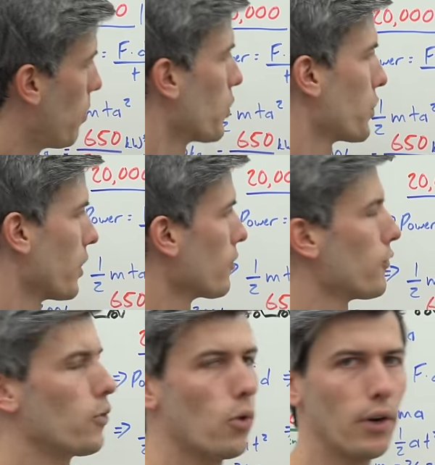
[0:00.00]
pushing
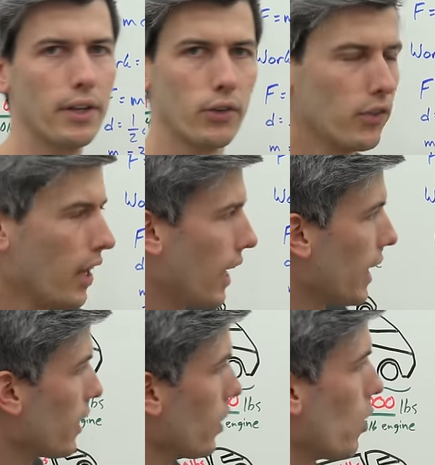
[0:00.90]
for, they're
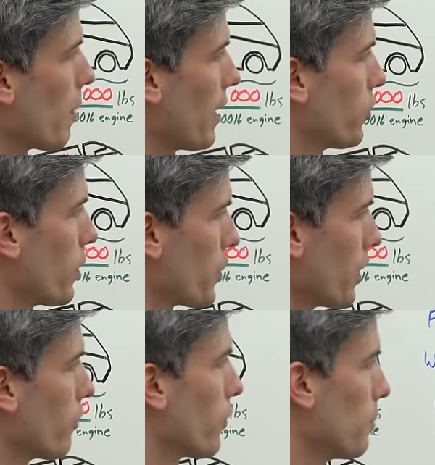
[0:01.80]
saying, you know, by
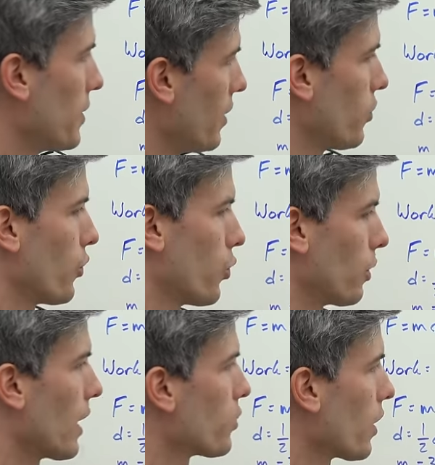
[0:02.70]
switching from diesel to
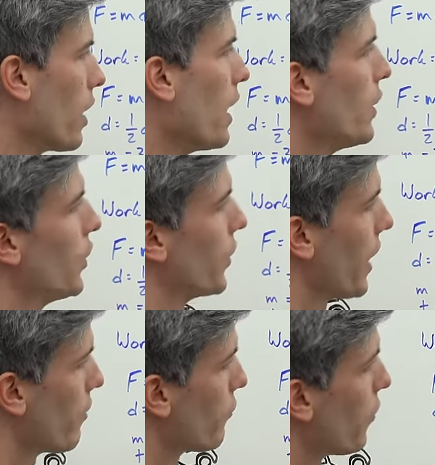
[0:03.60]
electric, you're going to
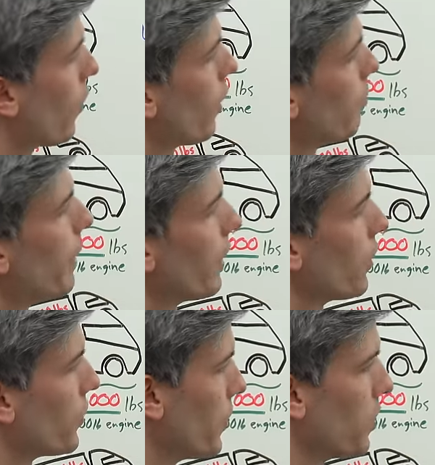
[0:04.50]
have far
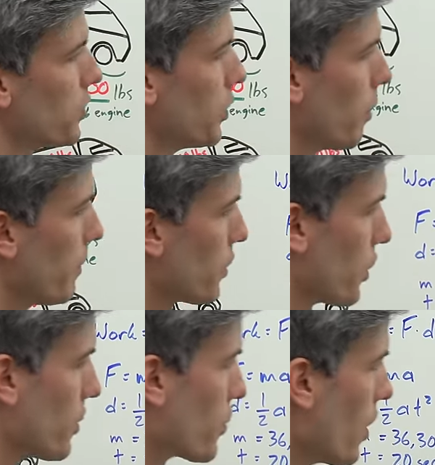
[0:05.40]
better CO2
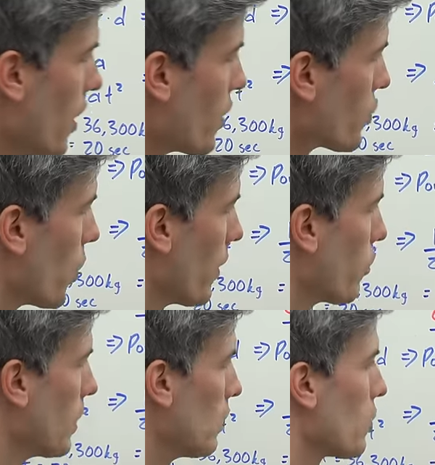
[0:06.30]
emissions. So if
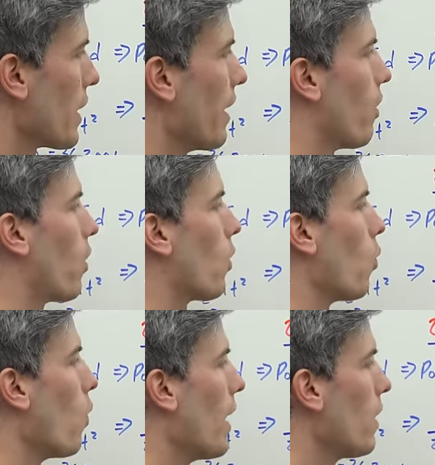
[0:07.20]
we look at our
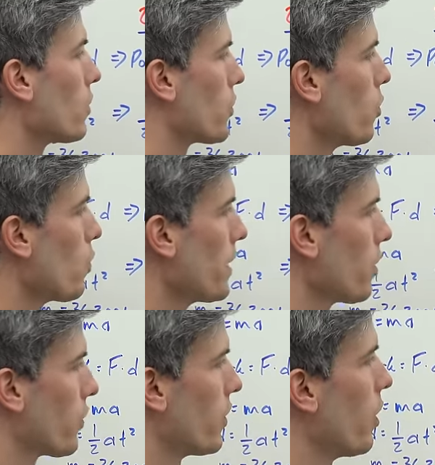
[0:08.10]

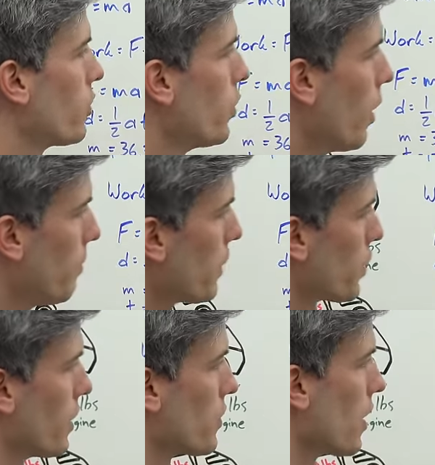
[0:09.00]
well-to-wheel CO2
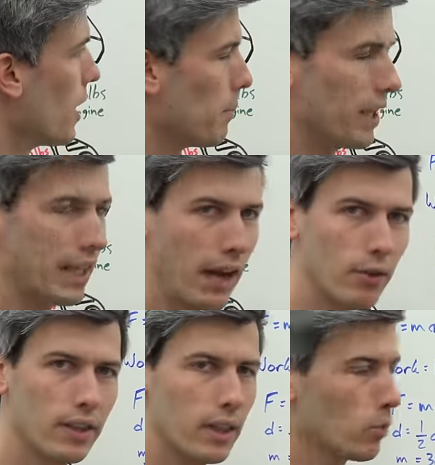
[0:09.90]
emissions, meaning
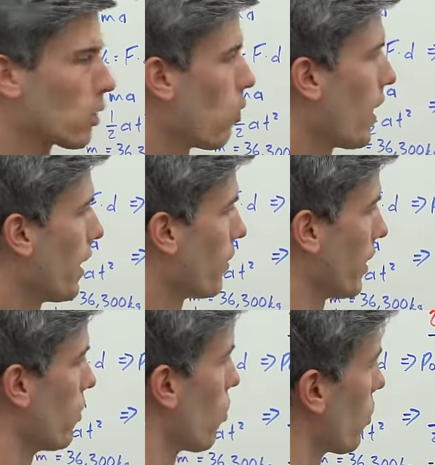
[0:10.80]
everything required
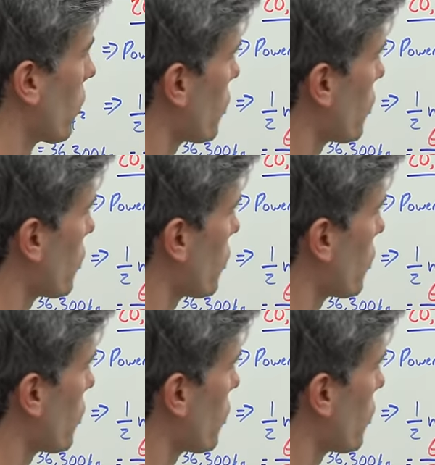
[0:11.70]
in order